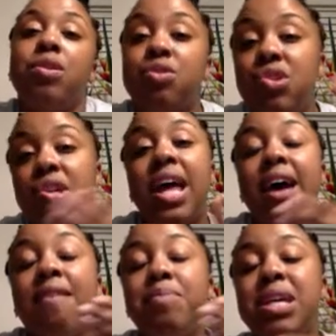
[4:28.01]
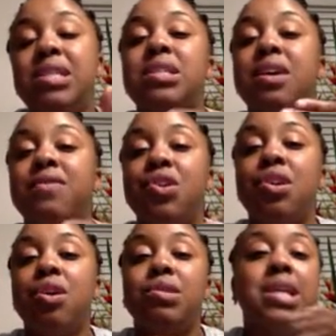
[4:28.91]
You should have pieces of your
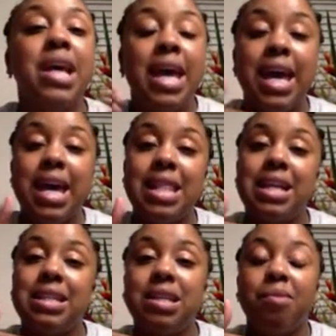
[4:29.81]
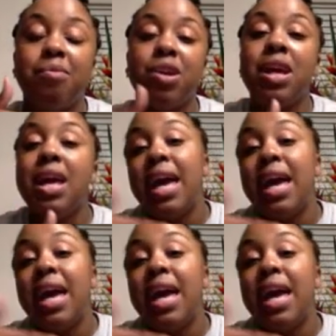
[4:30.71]
notes in that summary,